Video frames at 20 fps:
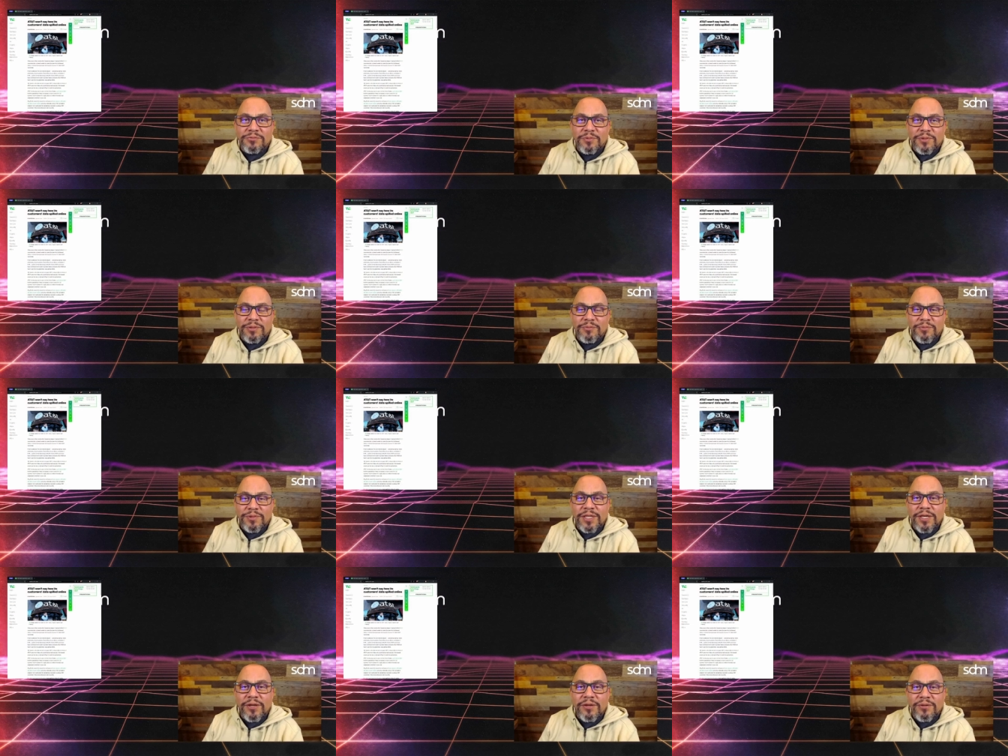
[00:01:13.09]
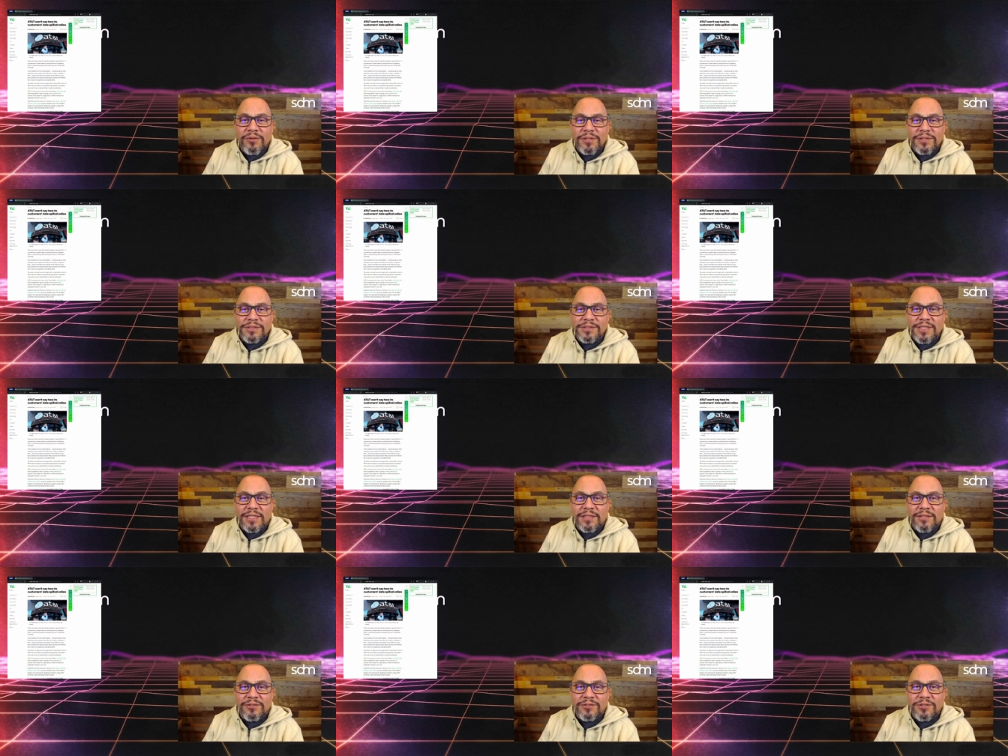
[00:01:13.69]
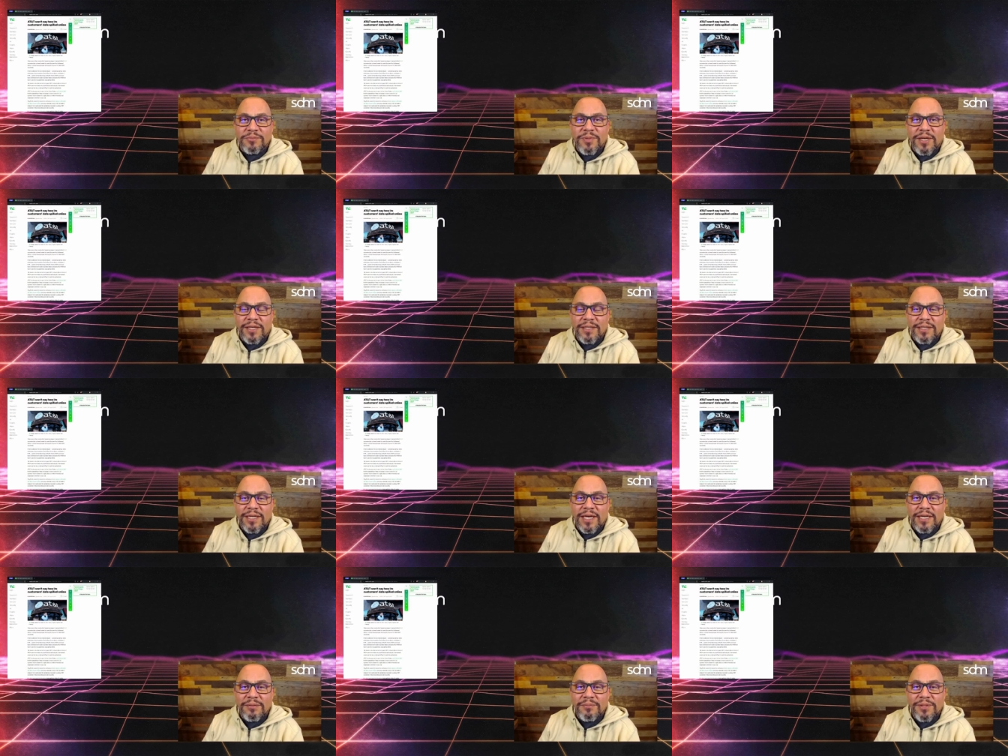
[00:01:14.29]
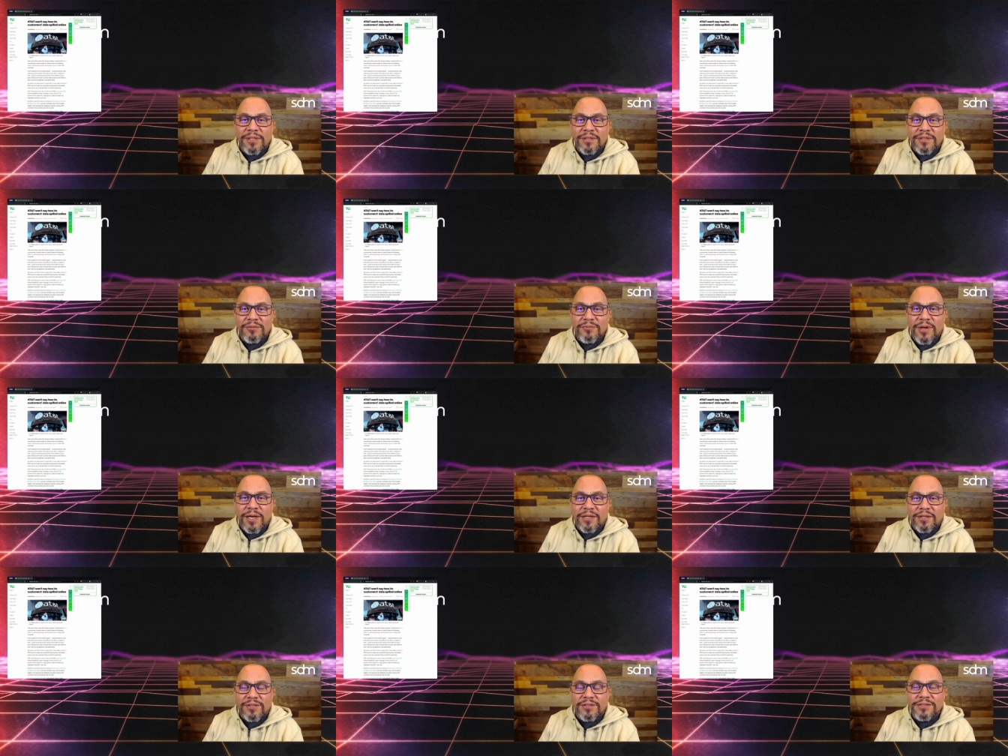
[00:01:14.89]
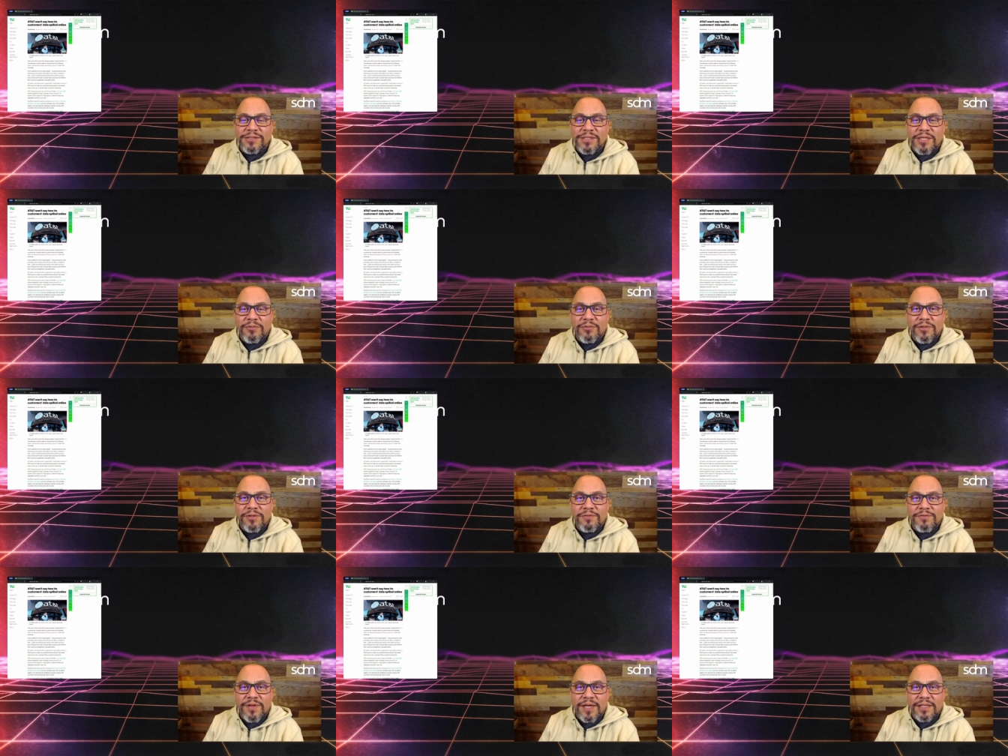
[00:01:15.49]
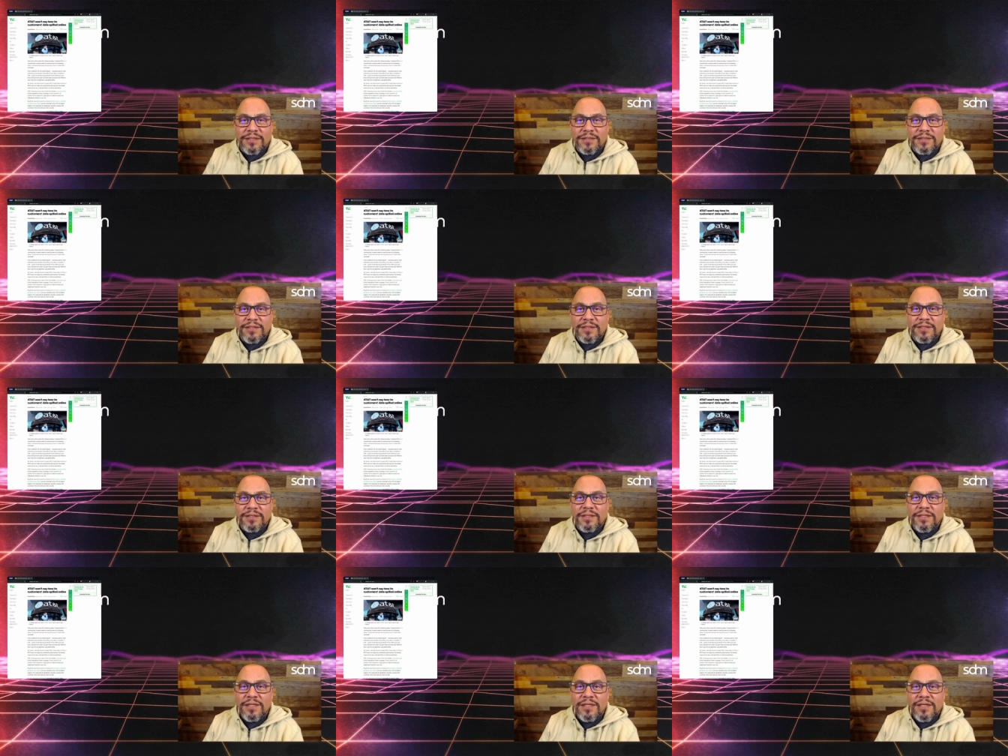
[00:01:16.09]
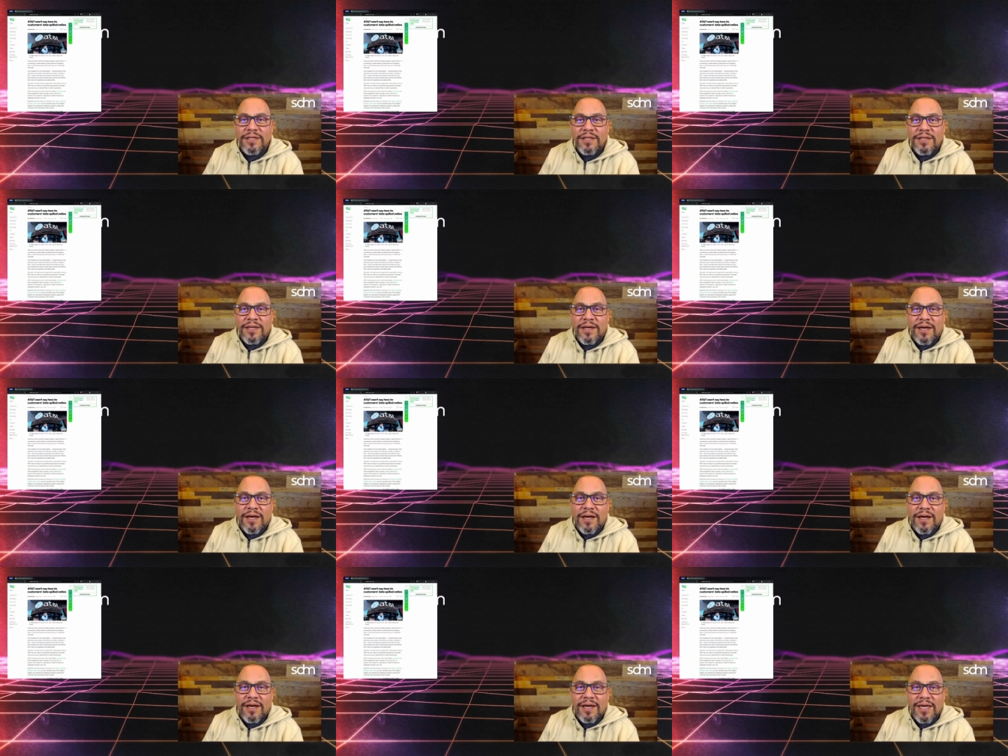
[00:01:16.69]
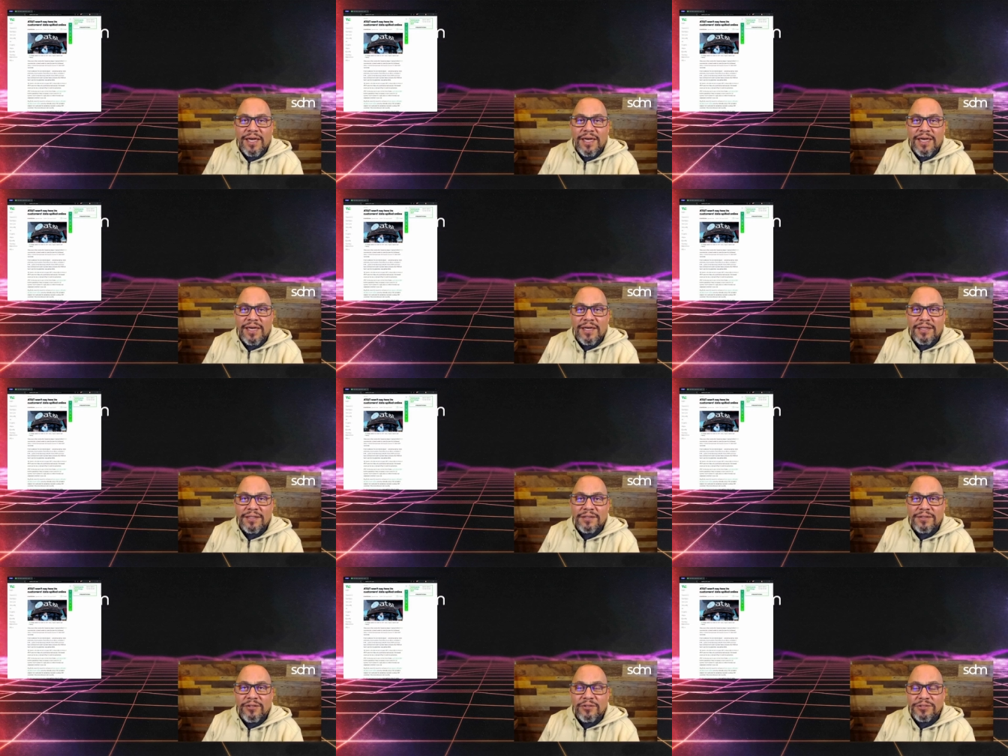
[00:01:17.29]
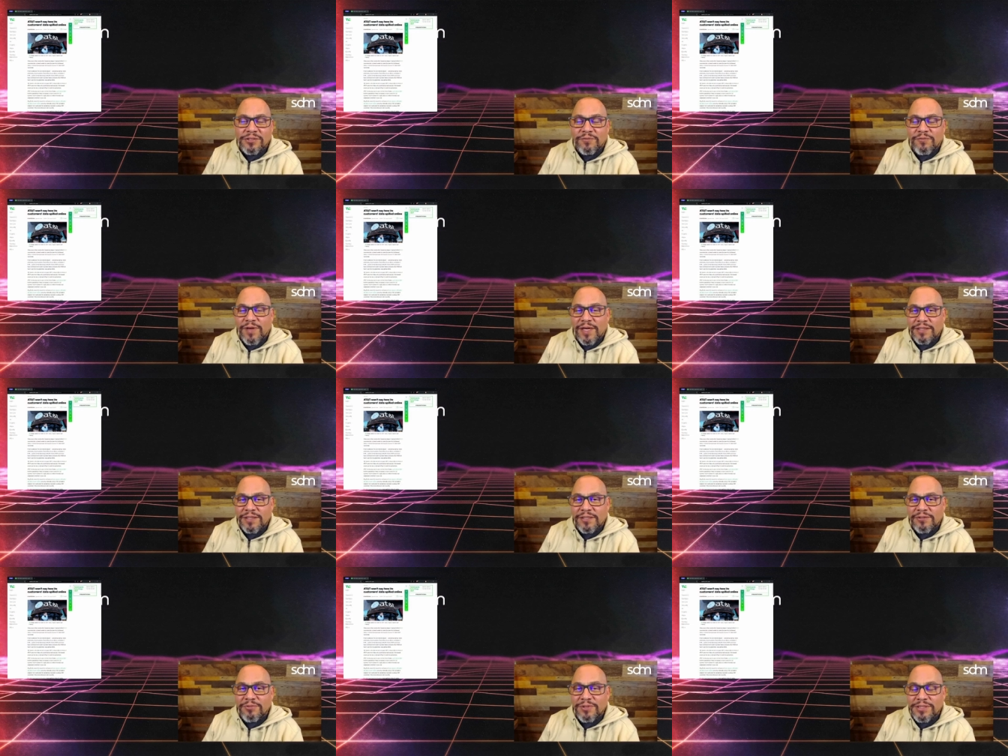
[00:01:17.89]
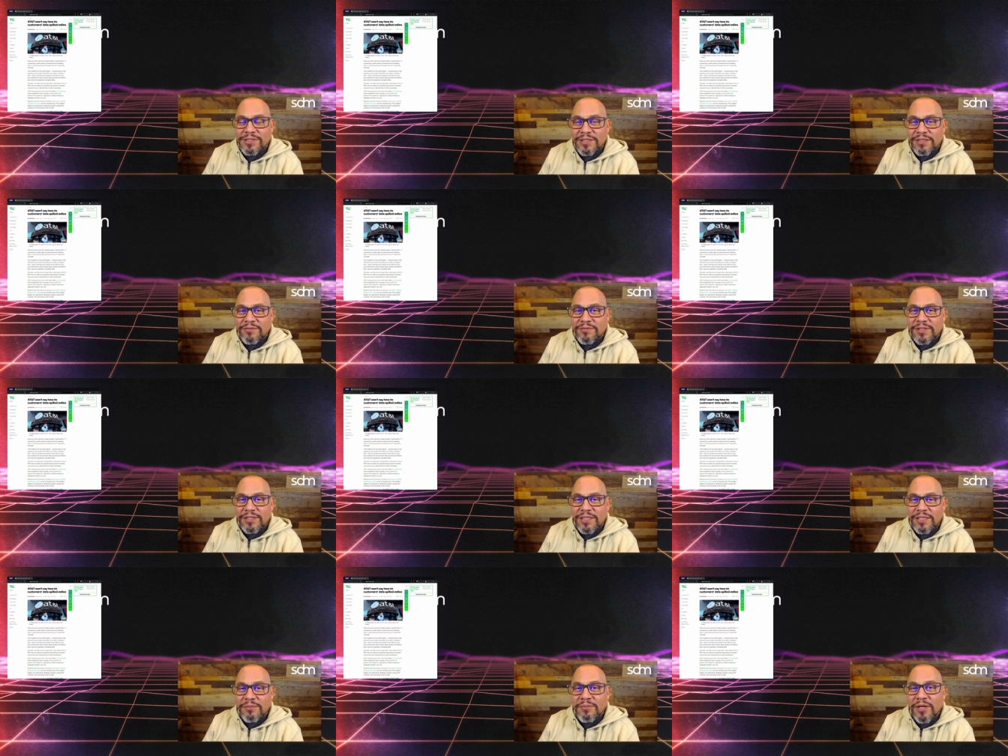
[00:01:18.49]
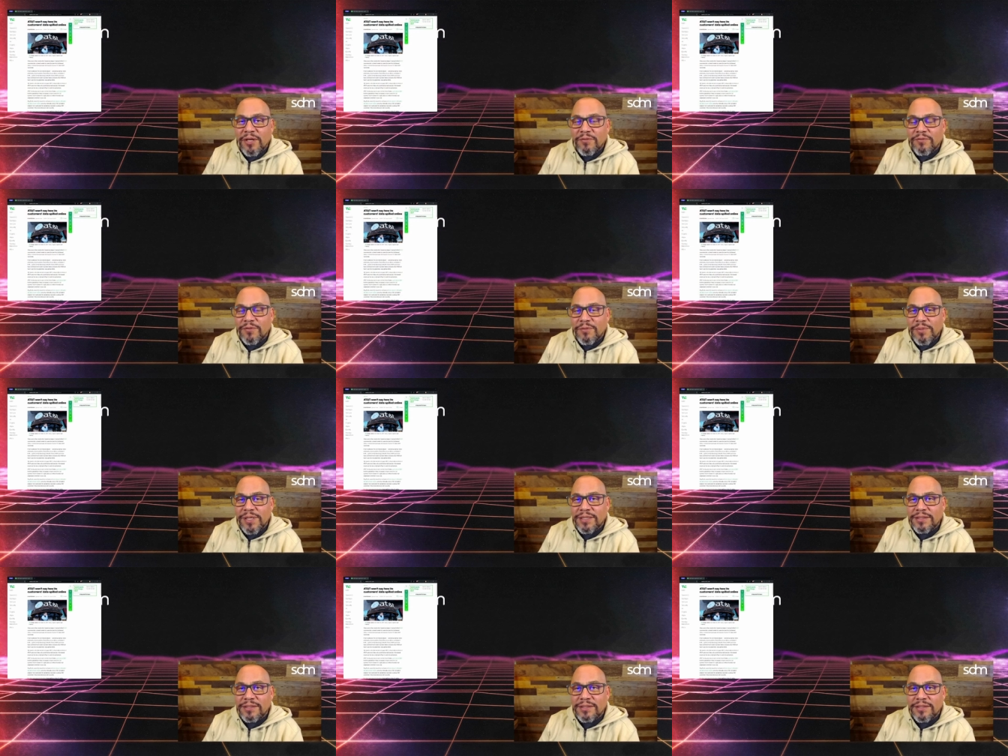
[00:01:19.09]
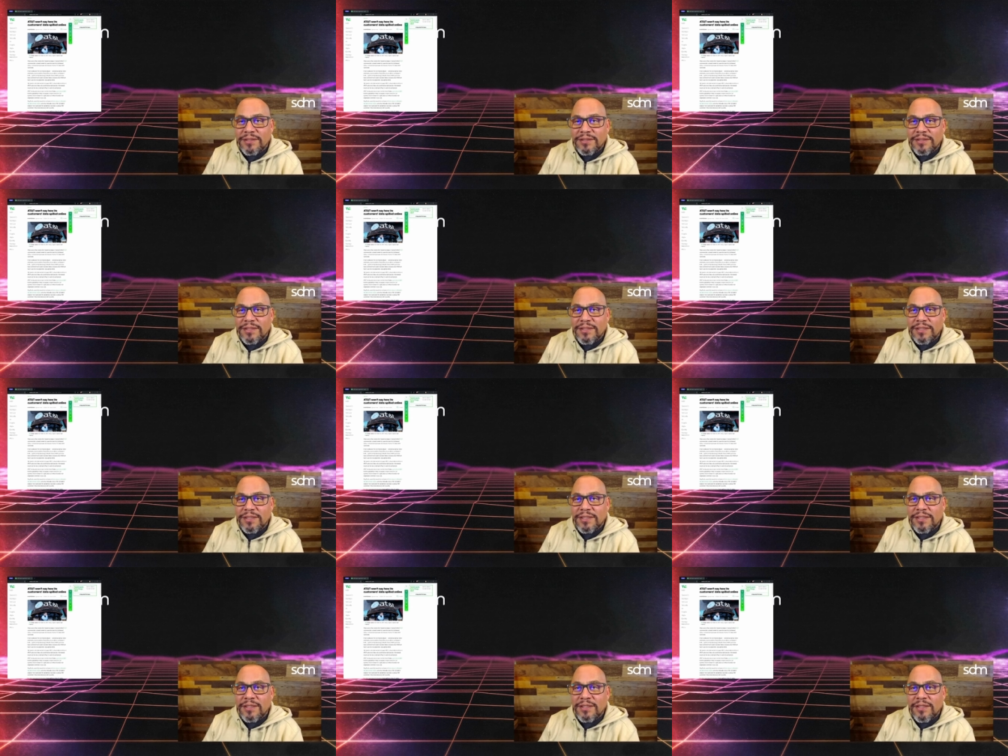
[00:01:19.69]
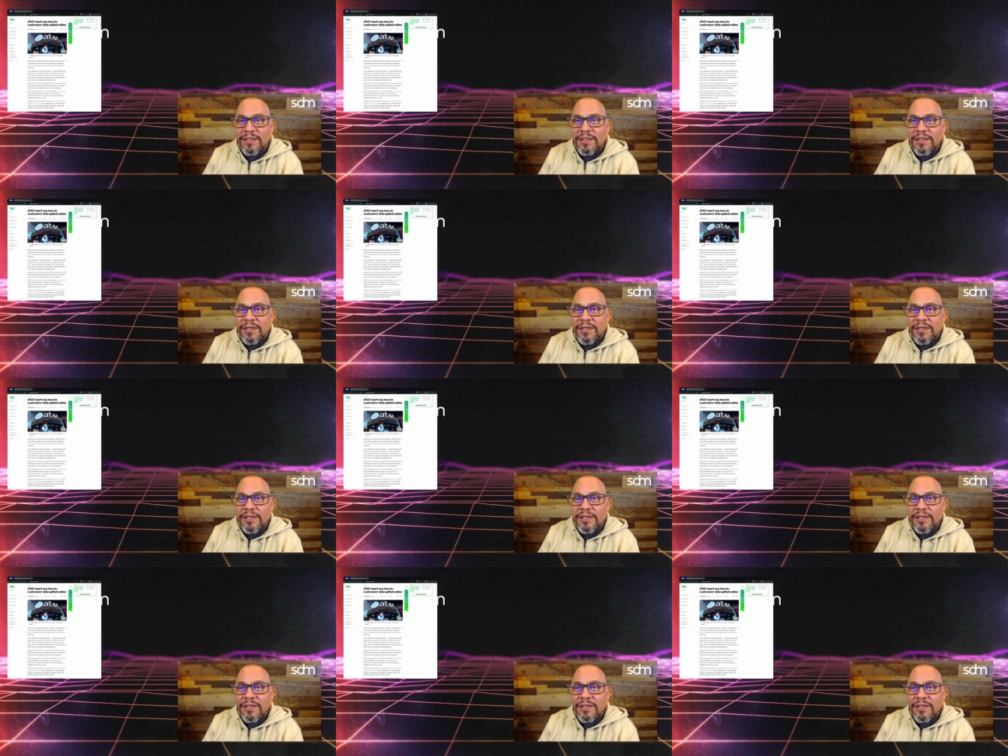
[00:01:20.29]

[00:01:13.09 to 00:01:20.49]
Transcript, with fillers: We we know is that there's about nine million records that were affected, uh, and those affected received an email from AT and T.